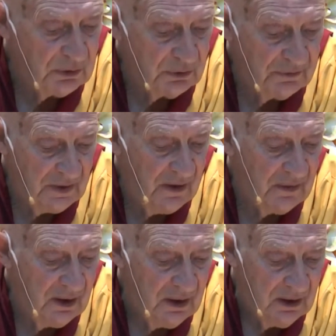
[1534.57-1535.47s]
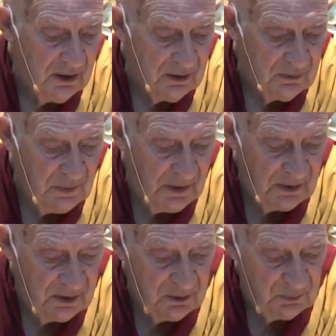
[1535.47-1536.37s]
your father,
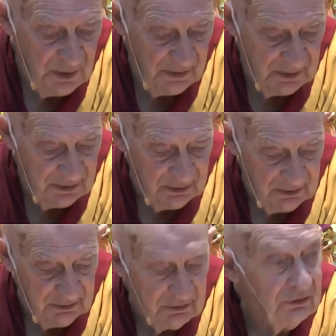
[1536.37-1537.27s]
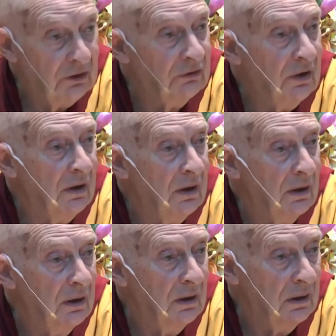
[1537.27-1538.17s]
mother, brother, sister,
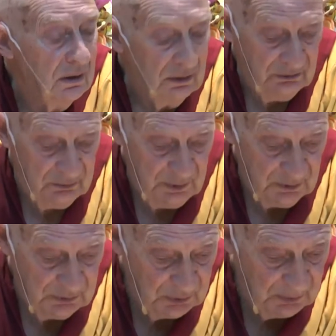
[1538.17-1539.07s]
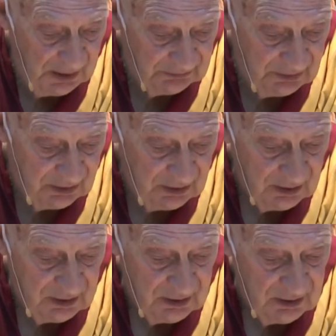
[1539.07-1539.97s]
spiritual master,
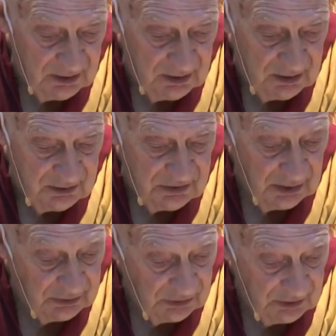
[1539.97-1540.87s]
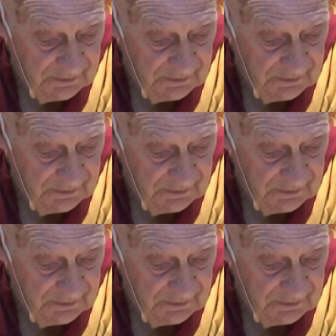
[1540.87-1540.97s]
teacher.